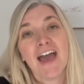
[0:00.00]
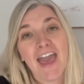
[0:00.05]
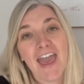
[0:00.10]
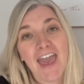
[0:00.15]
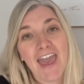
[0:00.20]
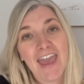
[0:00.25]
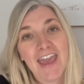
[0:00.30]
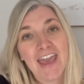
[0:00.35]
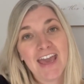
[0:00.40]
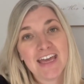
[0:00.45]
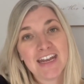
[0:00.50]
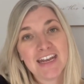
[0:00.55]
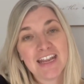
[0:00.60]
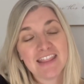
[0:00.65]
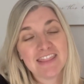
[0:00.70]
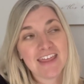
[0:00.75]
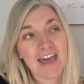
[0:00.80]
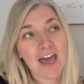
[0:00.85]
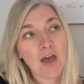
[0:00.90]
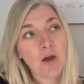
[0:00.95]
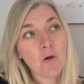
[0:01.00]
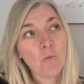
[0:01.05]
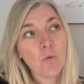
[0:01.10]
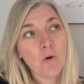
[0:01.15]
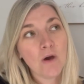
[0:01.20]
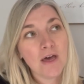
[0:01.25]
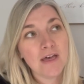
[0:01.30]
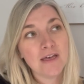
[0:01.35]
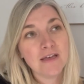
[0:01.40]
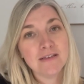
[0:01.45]
And that
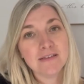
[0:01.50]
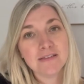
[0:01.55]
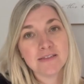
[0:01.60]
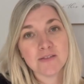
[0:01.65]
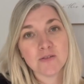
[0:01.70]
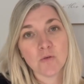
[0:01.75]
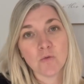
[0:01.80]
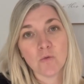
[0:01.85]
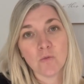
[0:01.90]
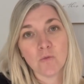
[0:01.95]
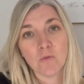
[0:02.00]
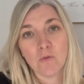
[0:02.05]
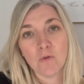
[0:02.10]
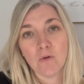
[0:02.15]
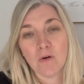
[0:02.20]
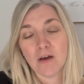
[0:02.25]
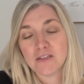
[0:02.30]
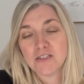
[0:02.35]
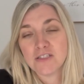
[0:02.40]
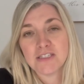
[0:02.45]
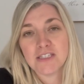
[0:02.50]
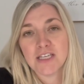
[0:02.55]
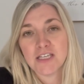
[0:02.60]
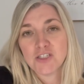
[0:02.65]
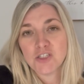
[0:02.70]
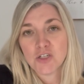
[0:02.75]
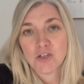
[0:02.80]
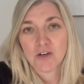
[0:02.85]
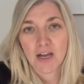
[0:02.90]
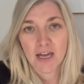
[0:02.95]
was just
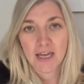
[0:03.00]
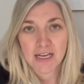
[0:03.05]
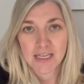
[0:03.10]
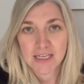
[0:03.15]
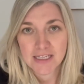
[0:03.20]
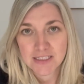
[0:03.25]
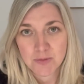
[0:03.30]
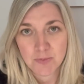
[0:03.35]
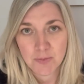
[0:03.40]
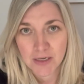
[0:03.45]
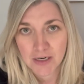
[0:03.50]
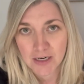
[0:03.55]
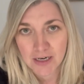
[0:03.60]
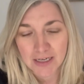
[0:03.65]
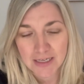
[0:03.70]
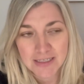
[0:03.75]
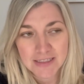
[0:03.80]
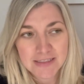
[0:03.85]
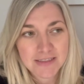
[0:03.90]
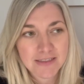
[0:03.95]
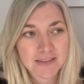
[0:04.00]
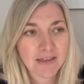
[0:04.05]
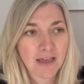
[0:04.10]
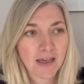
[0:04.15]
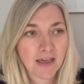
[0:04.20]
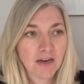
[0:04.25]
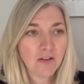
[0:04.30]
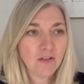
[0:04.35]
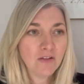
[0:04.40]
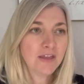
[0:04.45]
such a great experience.
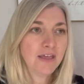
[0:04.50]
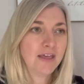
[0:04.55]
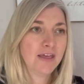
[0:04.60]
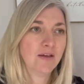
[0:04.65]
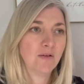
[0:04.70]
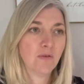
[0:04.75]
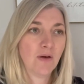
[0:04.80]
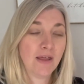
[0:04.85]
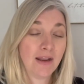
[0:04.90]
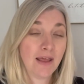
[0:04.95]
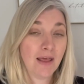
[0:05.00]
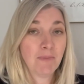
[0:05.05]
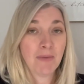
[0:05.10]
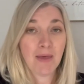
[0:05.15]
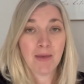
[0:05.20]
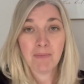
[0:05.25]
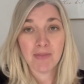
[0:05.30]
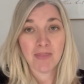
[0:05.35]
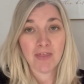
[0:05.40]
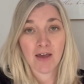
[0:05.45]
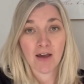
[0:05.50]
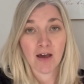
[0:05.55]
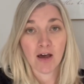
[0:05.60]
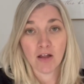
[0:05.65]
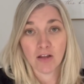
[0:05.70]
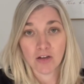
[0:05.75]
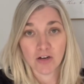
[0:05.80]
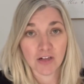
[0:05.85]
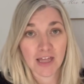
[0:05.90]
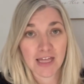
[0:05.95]
Not only, and maybe they
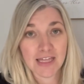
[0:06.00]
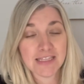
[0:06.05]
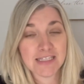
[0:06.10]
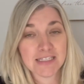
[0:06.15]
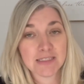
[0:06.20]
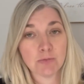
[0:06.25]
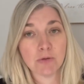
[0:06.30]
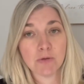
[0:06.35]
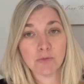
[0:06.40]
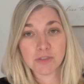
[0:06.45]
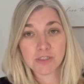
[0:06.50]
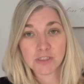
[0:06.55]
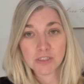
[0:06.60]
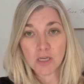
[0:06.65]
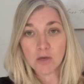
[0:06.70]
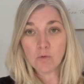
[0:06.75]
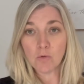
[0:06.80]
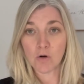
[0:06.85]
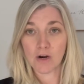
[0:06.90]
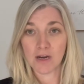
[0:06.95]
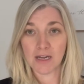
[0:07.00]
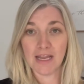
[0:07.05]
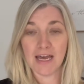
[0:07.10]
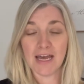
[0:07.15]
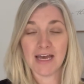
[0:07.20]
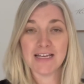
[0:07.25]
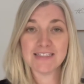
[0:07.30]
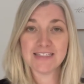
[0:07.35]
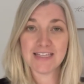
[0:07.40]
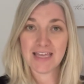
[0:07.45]
all are like this, but it was so
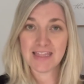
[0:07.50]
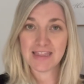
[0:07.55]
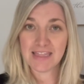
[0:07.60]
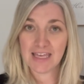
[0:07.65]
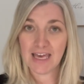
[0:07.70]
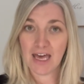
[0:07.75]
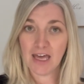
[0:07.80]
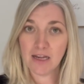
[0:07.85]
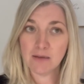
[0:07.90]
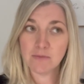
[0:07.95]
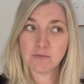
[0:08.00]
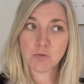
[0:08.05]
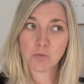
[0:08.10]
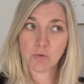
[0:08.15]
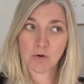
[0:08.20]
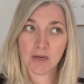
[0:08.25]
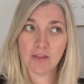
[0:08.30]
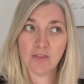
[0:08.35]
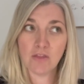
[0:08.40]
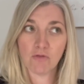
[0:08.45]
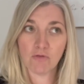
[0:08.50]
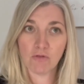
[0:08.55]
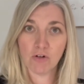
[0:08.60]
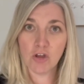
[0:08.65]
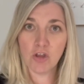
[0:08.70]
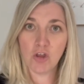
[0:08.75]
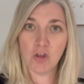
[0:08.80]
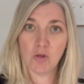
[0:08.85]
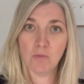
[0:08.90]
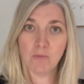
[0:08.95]
organized, and the items were in the
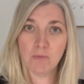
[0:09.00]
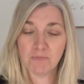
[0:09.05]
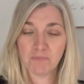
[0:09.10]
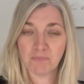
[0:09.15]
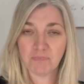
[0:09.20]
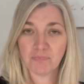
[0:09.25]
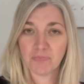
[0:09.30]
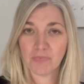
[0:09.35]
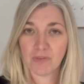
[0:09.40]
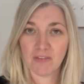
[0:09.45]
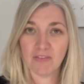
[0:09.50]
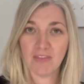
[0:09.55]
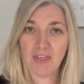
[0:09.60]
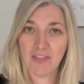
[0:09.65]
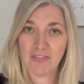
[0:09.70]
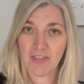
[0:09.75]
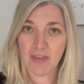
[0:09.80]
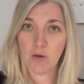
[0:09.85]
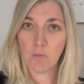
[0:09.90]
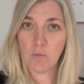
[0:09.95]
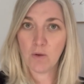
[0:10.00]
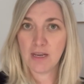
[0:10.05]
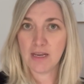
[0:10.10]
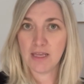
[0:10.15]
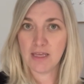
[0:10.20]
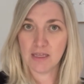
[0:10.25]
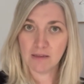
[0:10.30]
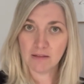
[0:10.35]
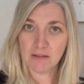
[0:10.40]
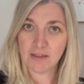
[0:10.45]
room that they went
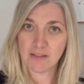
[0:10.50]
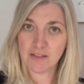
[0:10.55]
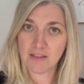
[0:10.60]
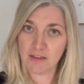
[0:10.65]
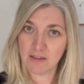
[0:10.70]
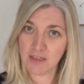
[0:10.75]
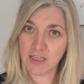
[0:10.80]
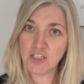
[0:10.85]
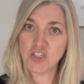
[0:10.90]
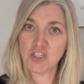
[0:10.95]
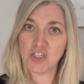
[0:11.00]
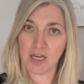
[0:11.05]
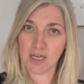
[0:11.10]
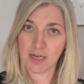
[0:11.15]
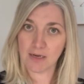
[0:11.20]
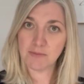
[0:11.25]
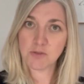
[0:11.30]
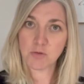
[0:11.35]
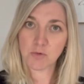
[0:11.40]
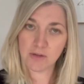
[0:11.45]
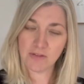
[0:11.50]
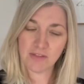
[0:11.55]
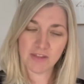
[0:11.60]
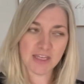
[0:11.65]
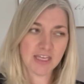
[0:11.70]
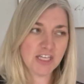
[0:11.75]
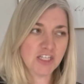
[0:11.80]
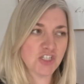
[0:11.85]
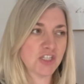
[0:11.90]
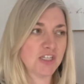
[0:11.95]
in, like the kitchen items were in the
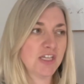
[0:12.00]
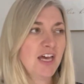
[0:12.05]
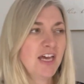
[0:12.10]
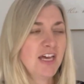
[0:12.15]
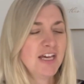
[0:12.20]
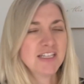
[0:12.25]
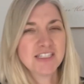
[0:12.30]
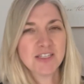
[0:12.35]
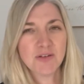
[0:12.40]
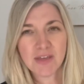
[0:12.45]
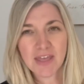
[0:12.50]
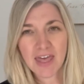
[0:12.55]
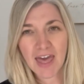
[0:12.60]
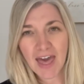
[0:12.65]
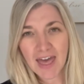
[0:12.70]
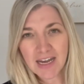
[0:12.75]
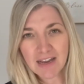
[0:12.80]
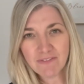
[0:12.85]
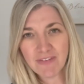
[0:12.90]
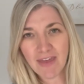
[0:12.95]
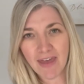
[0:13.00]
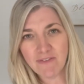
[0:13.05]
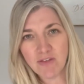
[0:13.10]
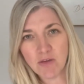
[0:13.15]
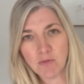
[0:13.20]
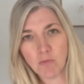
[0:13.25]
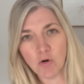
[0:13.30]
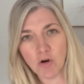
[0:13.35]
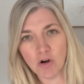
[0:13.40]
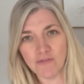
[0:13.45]
kitchen. So it kind of gave
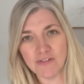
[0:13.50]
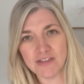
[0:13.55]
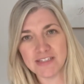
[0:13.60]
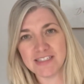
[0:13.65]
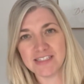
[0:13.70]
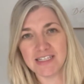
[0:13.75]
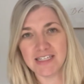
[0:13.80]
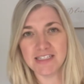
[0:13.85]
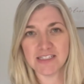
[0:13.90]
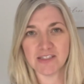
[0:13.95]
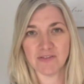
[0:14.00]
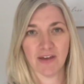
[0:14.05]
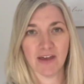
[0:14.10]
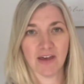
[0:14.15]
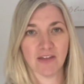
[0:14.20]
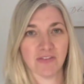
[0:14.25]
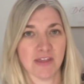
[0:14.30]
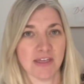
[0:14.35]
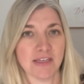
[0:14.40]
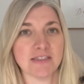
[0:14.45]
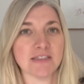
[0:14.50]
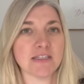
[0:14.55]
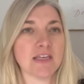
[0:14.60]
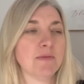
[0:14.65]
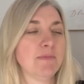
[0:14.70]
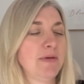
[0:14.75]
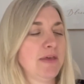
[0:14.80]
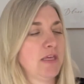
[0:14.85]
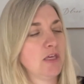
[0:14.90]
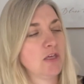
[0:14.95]
you more of a sense of how things could
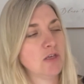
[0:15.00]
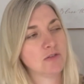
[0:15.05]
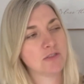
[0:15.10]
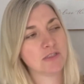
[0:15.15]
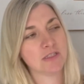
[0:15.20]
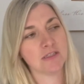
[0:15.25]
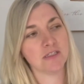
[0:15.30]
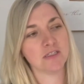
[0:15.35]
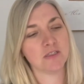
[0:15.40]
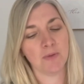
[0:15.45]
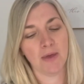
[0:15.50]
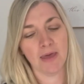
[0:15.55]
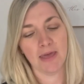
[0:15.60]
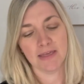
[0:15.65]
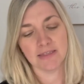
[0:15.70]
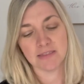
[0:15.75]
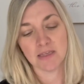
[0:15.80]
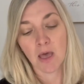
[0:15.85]
be used in the space.